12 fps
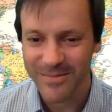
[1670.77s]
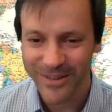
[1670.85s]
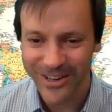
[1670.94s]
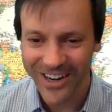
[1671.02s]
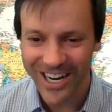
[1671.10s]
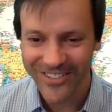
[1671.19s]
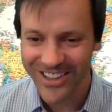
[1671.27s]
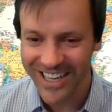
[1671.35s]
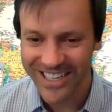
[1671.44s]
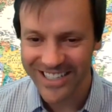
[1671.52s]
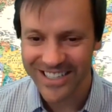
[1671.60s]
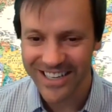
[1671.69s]
that come to
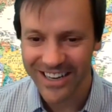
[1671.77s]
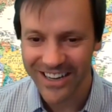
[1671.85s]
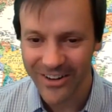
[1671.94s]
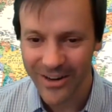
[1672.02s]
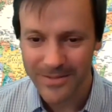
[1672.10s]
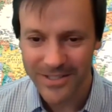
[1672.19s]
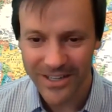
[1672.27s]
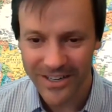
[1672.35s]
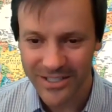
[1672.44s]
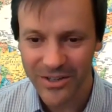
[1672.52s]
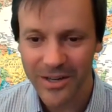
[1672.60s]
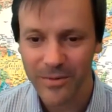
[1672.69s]
the top of your
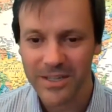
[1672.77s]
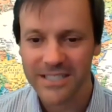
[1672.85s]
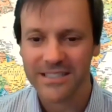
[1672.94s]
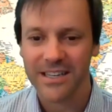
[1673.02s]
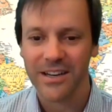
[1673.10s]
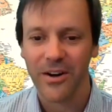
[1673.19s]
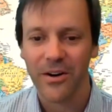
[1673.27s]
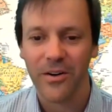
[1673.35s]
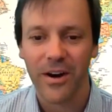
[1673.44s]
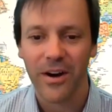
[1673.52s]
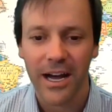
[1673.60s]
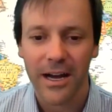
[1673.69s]
mind that are very
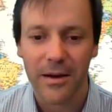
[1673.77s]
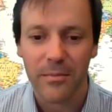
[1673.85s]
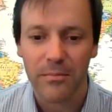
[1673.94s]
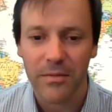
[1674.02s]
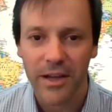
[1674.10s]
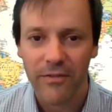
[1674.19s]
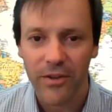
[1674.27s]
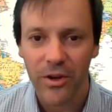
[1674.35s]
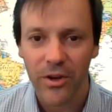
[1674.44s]
unique to Morocco.